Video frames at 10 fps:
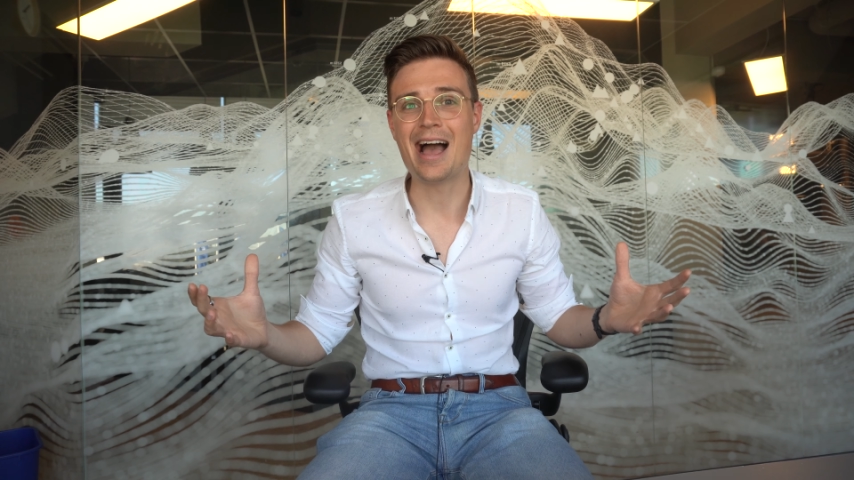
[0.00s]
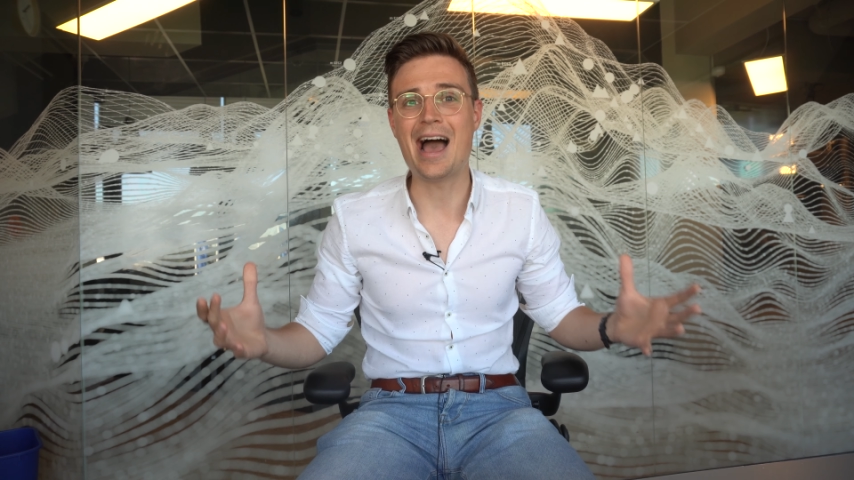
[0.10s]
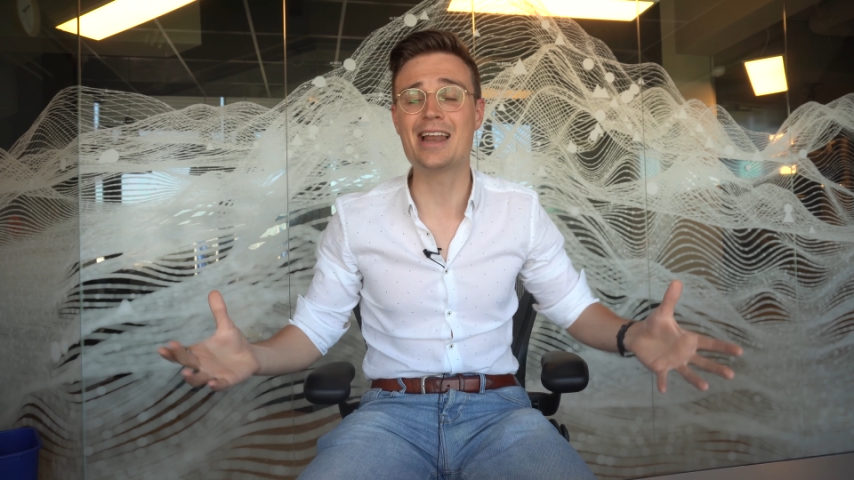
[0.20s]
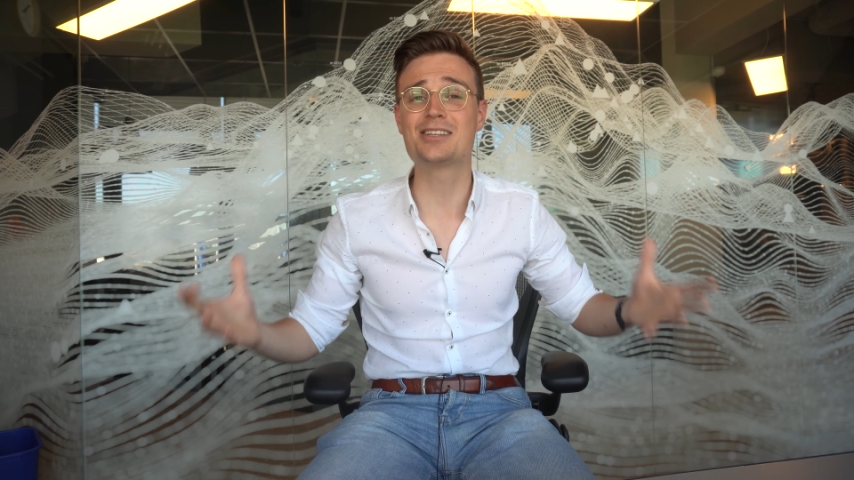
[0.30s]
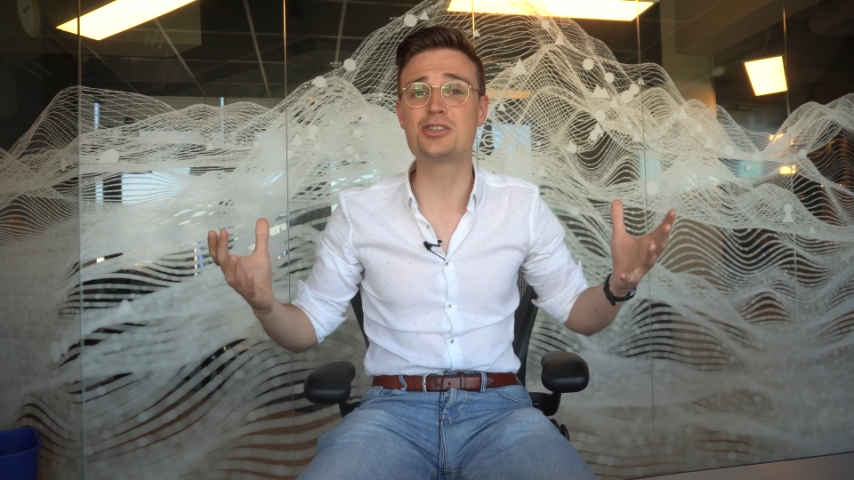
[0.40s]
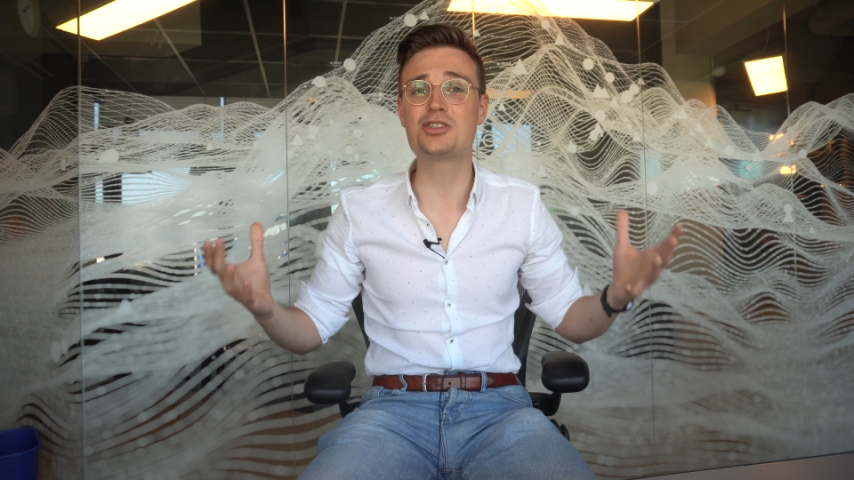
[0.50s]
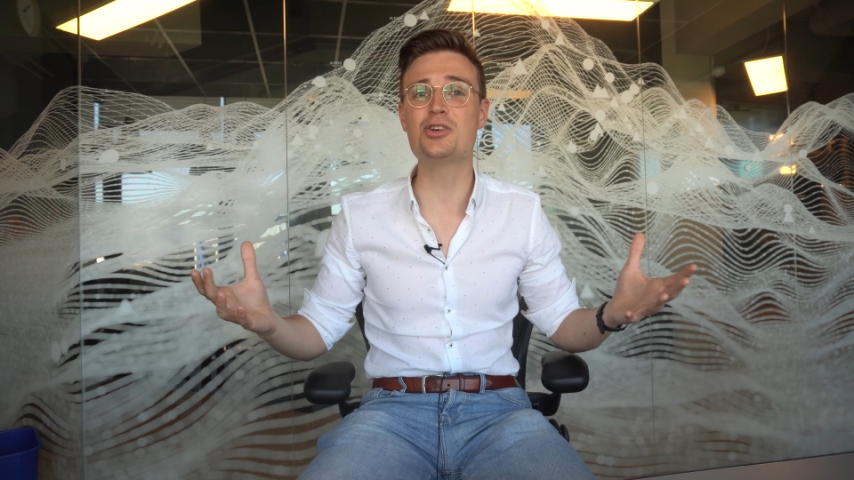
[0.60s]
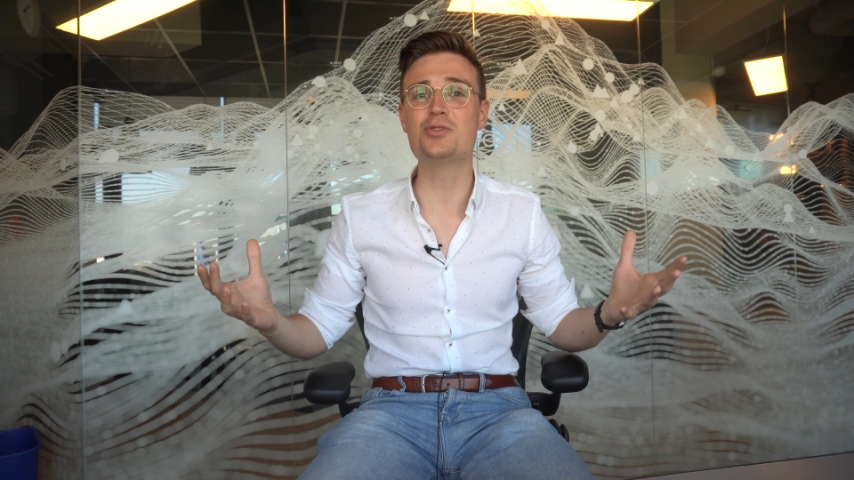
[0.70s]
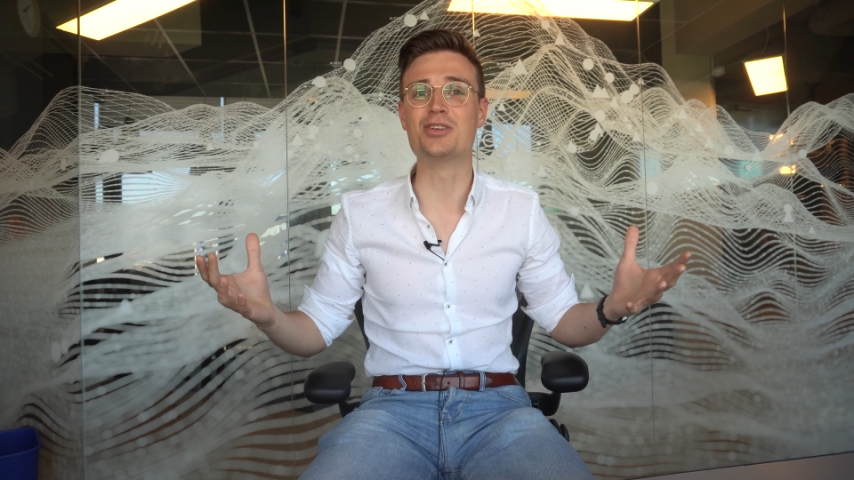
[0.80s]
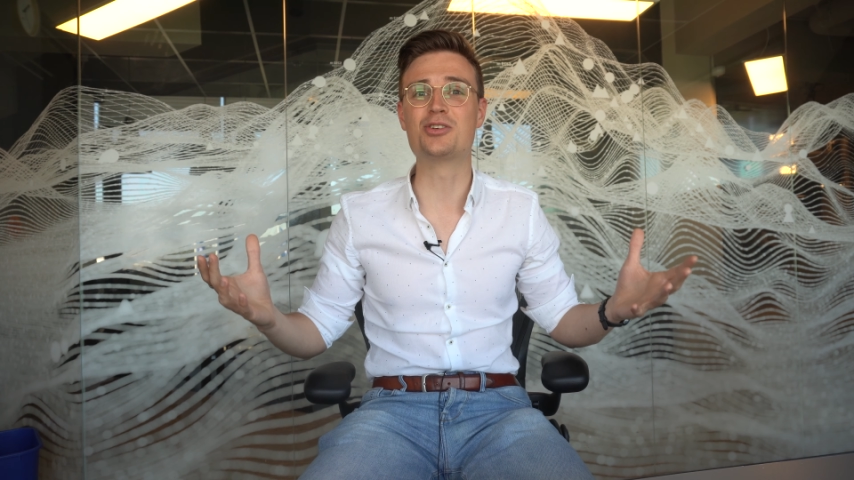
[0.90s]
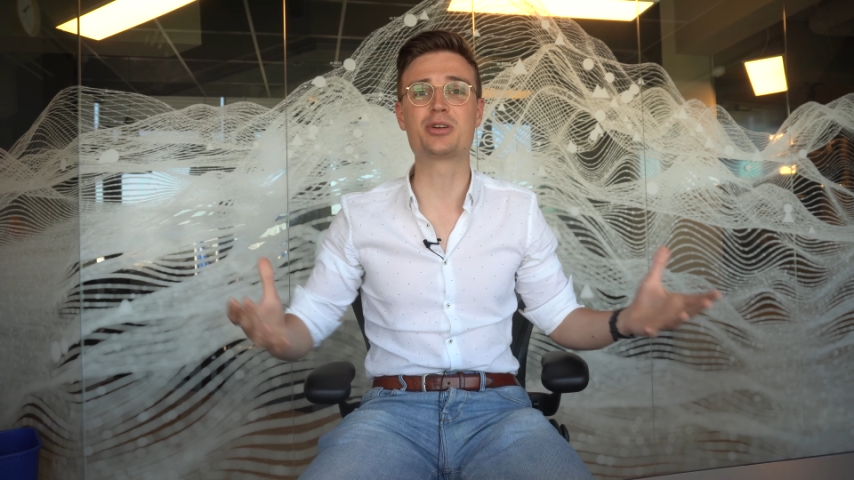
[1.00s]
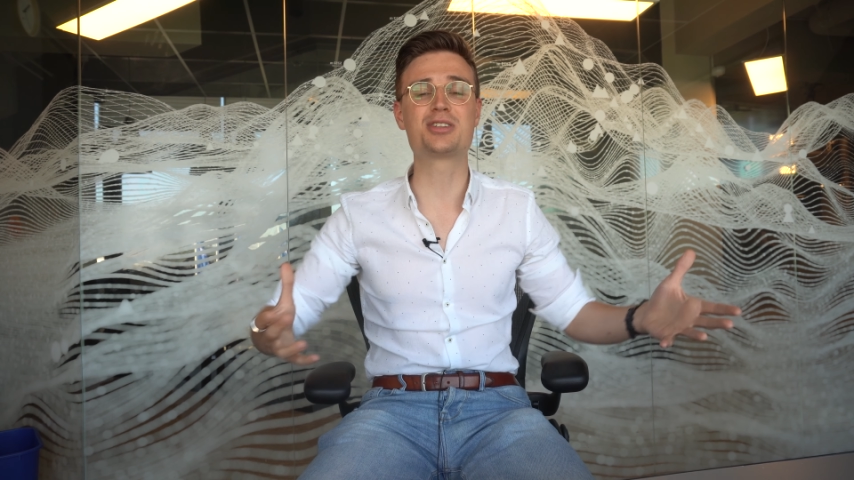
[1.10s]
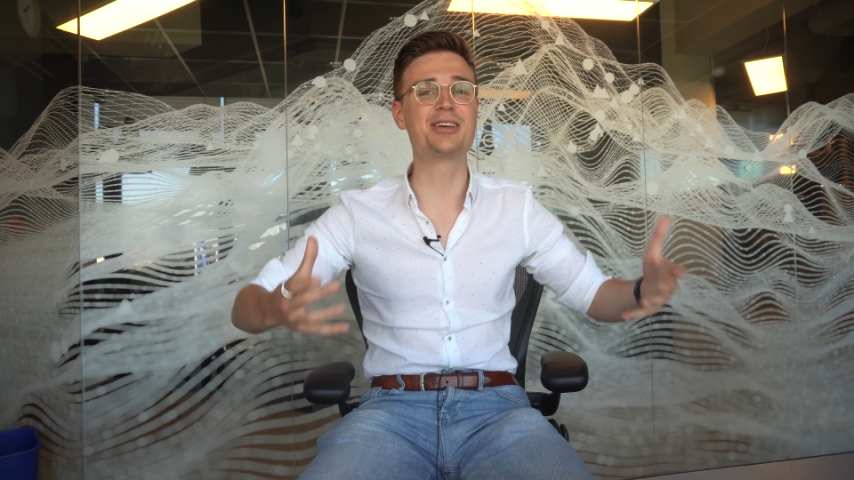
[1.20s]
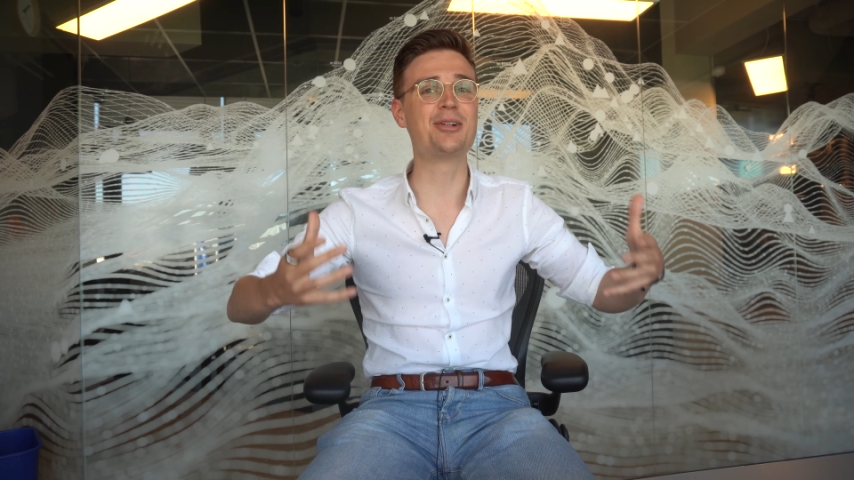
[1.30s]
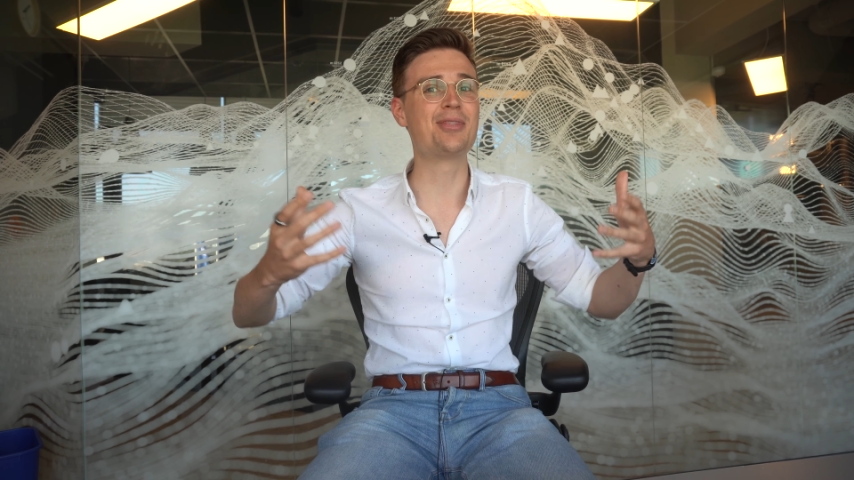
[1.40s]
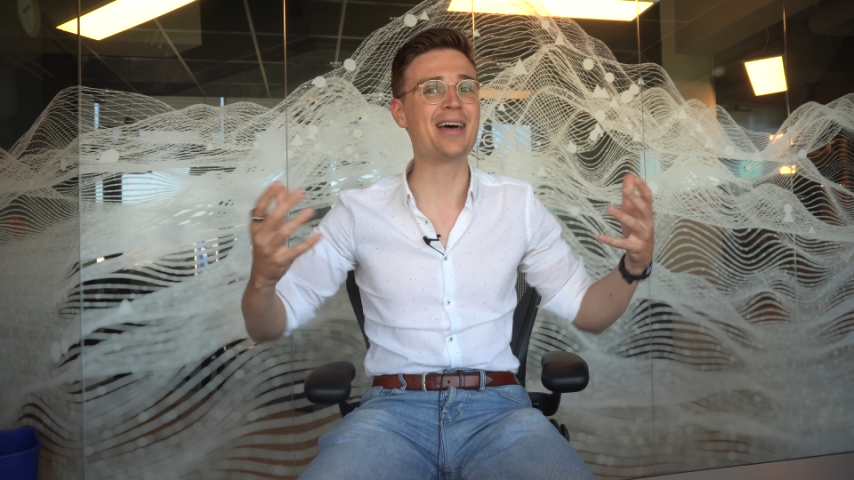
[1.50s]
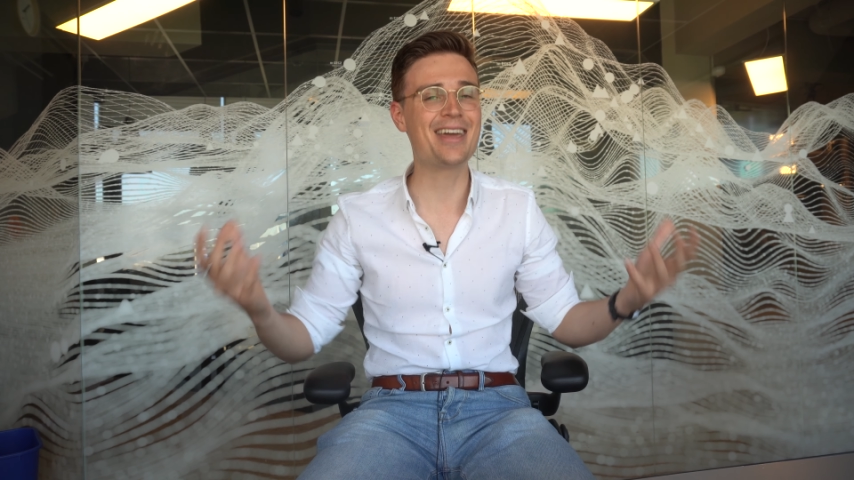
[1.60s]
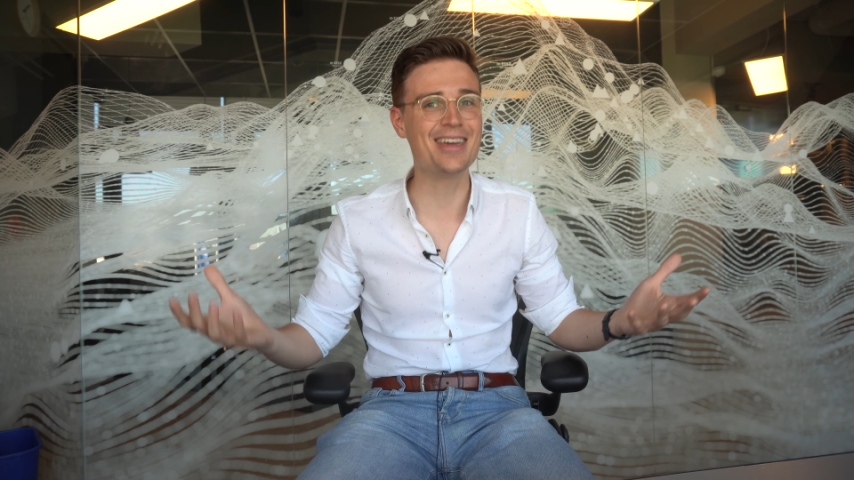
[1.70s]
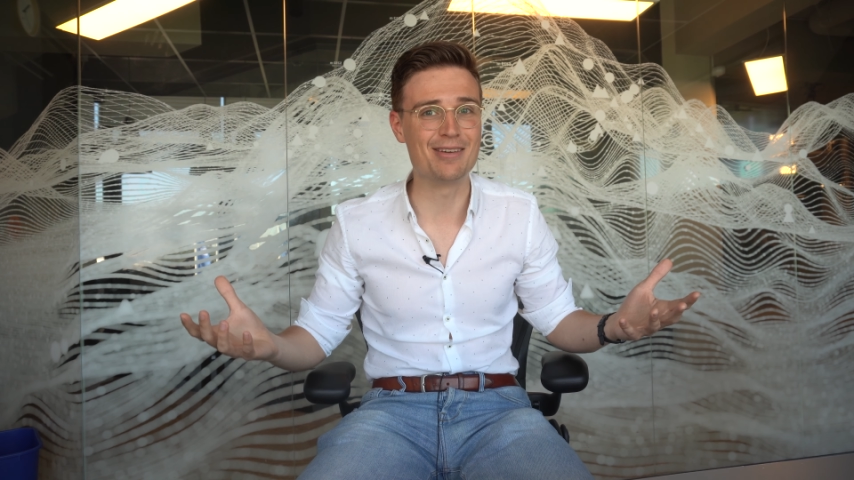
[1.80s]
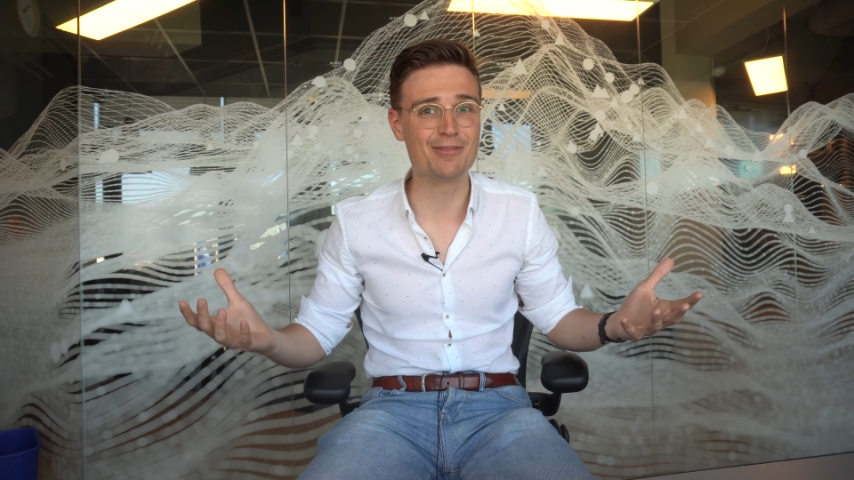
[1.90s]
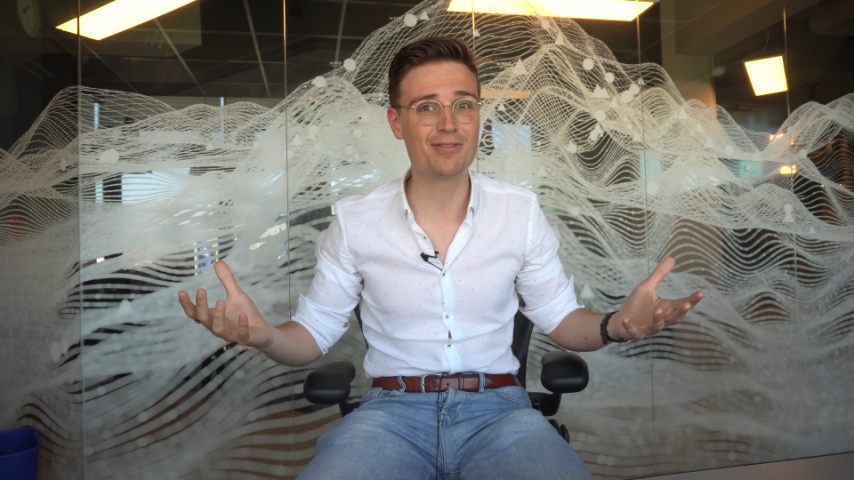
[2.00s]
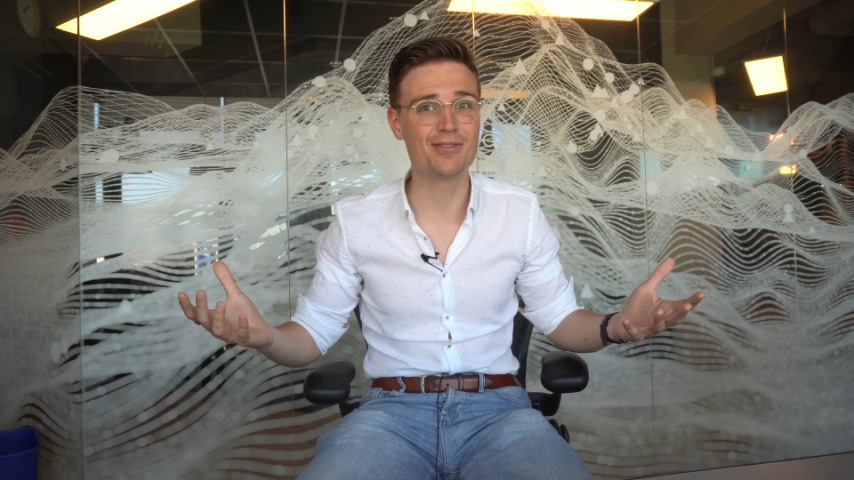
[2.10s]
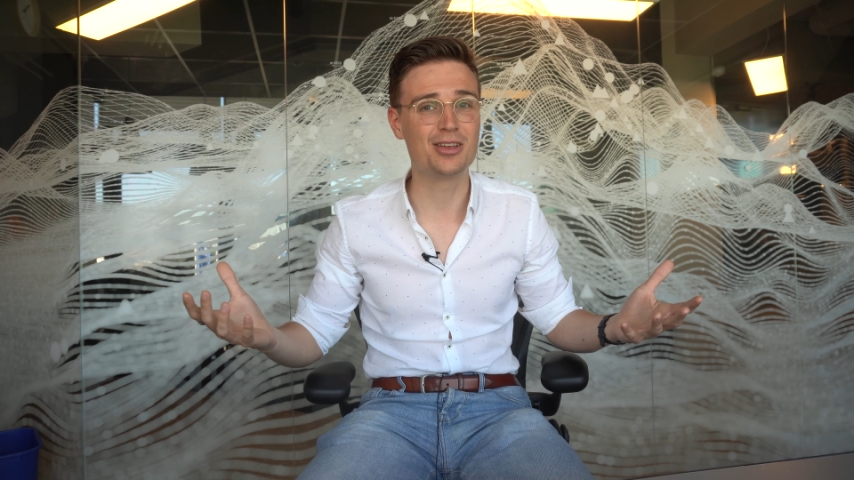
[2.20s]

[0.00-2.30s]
And as a student, you're still naive.